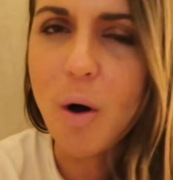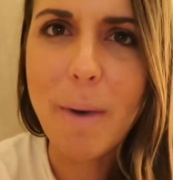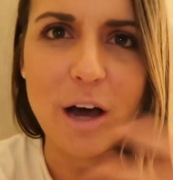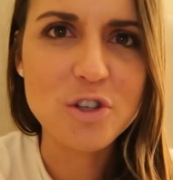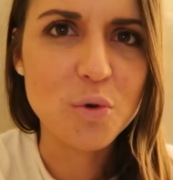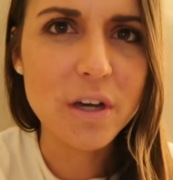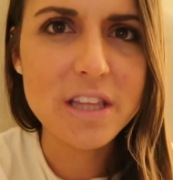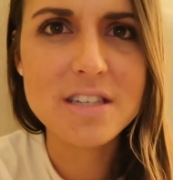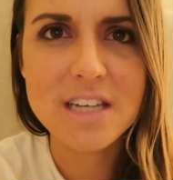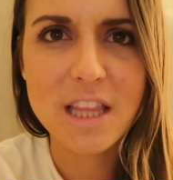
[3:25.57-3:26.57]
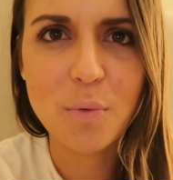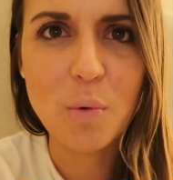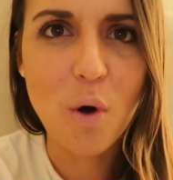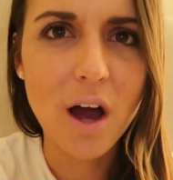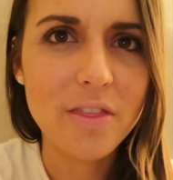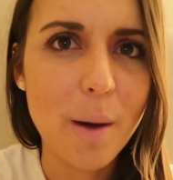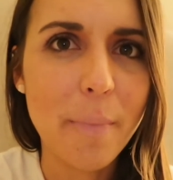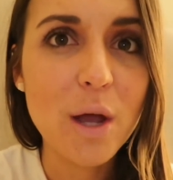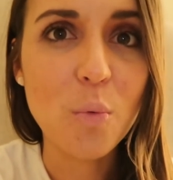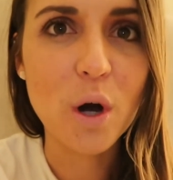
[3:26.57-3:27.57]
about doing this thing that we want that
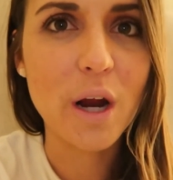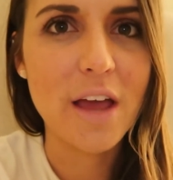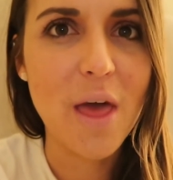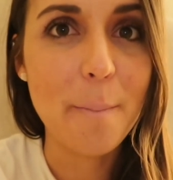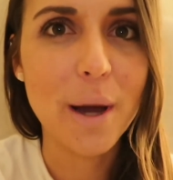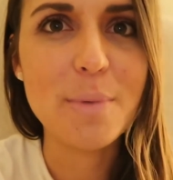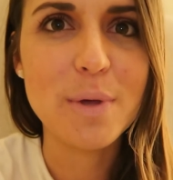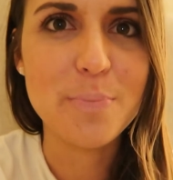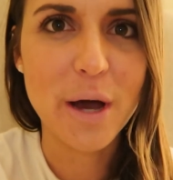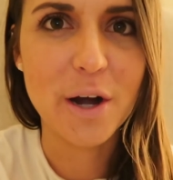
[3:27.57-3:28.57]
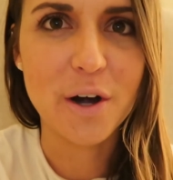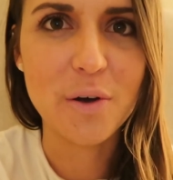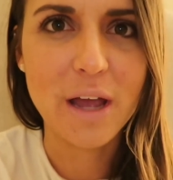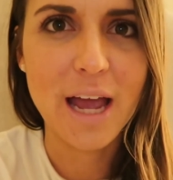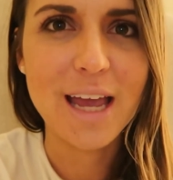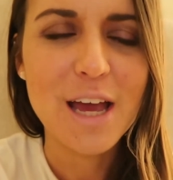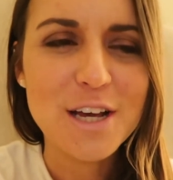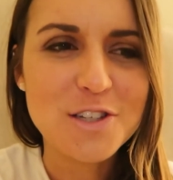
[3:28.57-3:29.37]
might work and that might be better, okay?